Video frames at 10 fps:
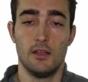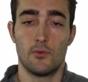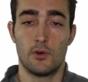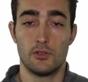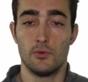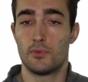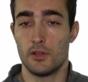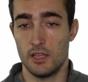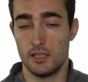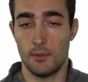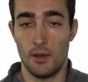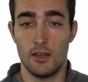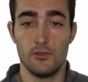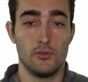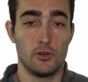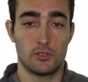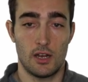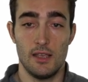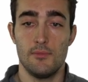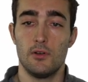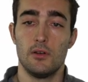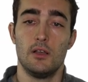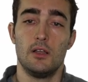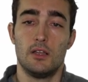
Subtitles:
Where you predict a value, not a label.